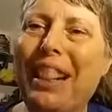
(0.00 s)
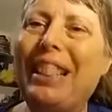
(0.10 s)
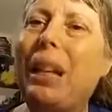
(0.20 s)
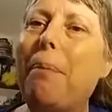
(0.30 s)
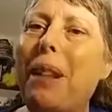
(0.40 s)

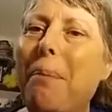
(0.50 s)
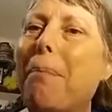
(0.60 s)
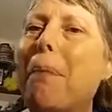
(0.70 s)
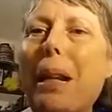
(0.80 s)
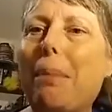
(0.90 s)
Somebody
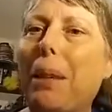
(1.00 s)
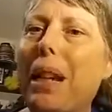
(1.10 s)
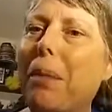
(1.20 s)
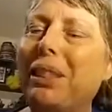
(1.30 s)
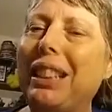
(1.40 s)
might be
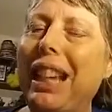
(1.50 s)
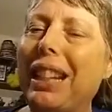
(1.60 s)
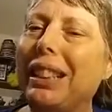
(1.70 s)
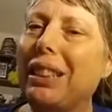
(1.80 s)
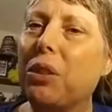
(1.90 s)
able to get
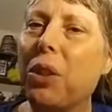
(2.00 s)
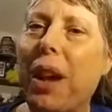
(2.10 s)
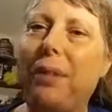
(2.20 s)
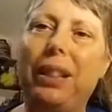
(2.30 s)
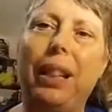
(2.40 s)
a little
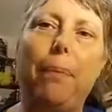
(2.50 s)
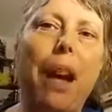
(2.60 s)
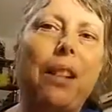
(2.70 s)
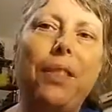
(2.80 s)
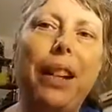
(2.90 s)
travel tip
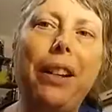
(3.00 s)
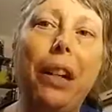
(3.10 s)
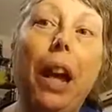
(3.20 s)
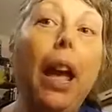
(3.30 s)
out of here.